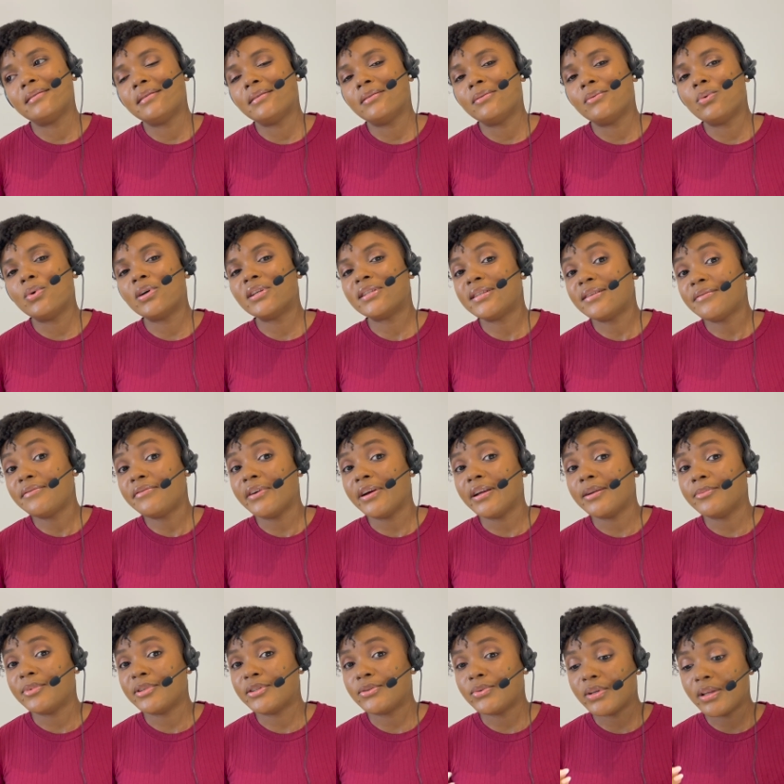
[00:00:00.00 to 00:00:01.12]
What's different
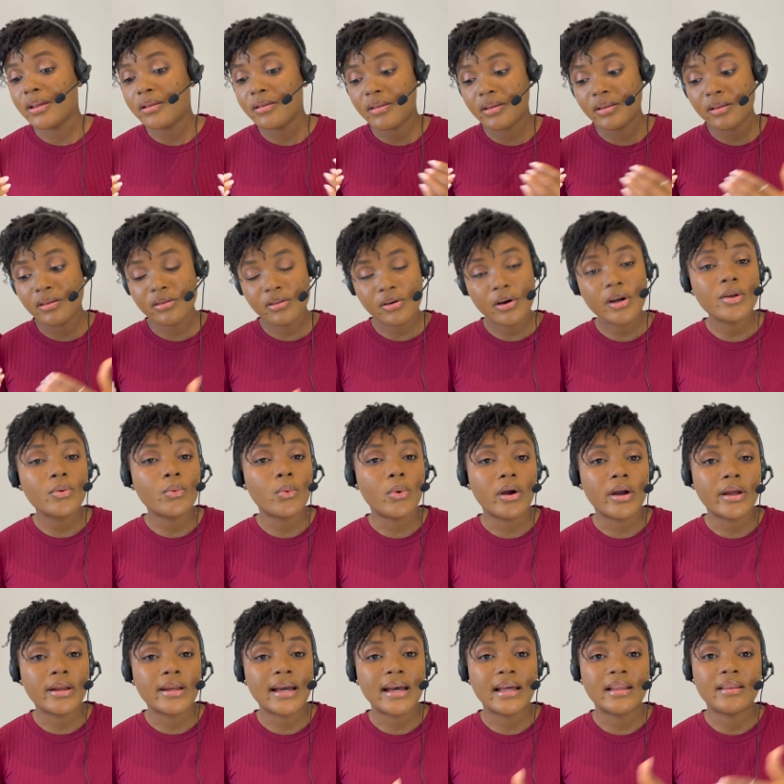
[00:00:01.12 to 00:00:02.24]
between the third
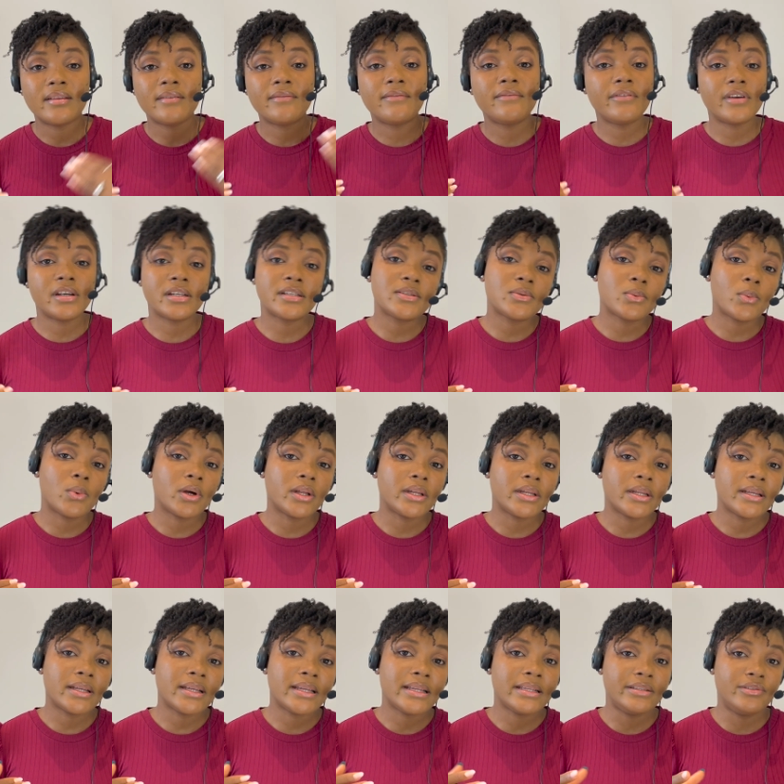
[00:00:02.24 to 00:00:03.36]
one and the first one?
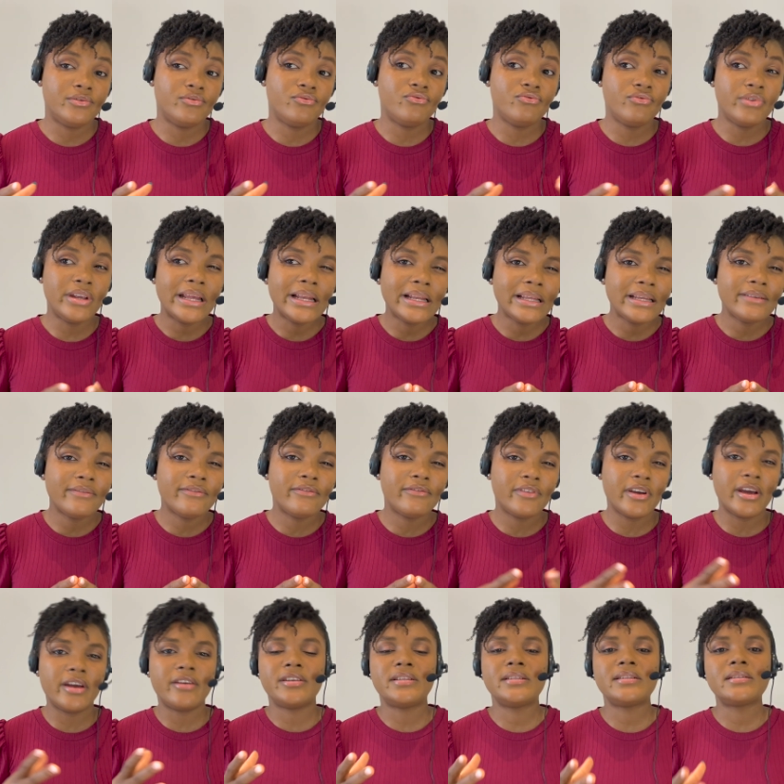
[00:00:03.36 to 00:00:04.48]
It's really
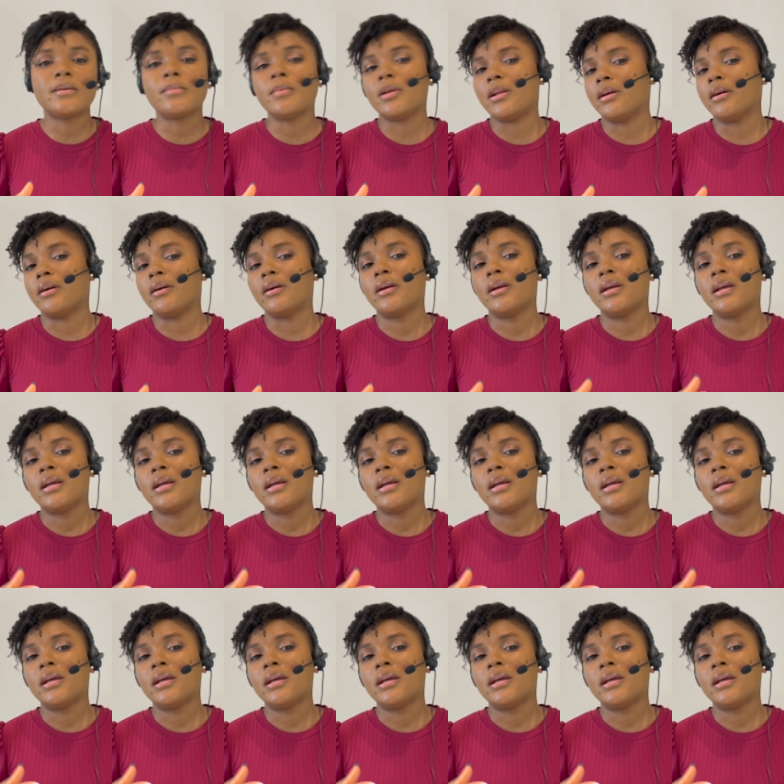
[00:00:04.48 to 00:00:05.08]
very similar.